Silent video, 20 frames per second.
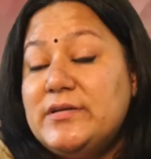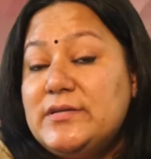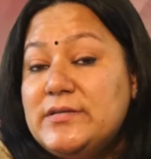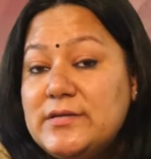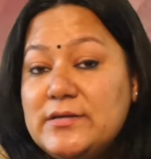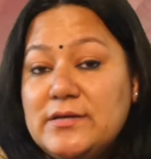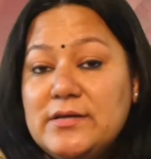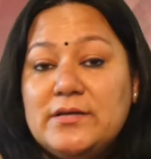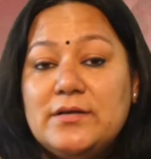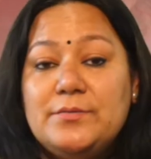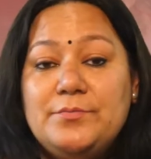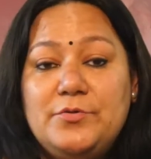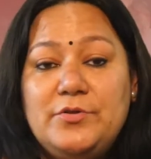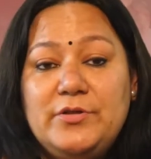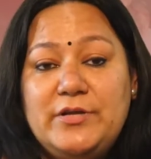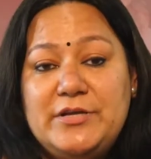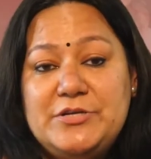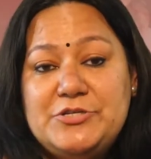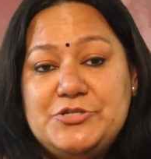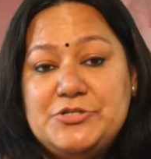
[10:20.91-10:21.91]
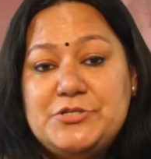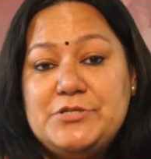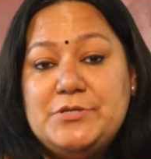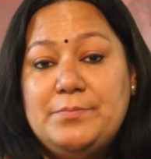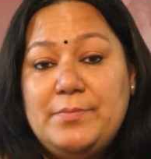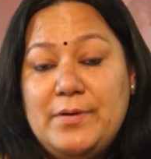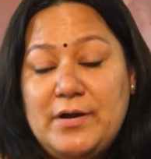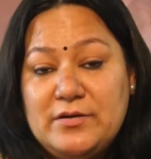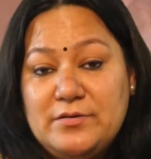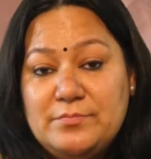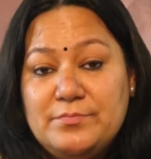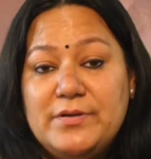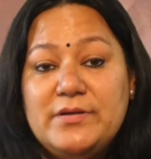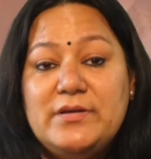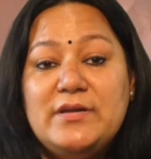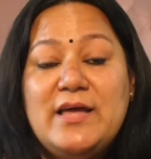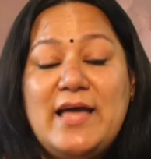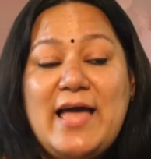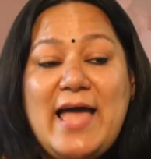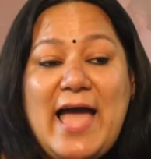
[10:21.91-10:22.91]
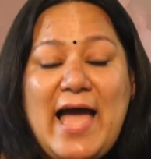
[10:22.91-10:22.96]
internal communication department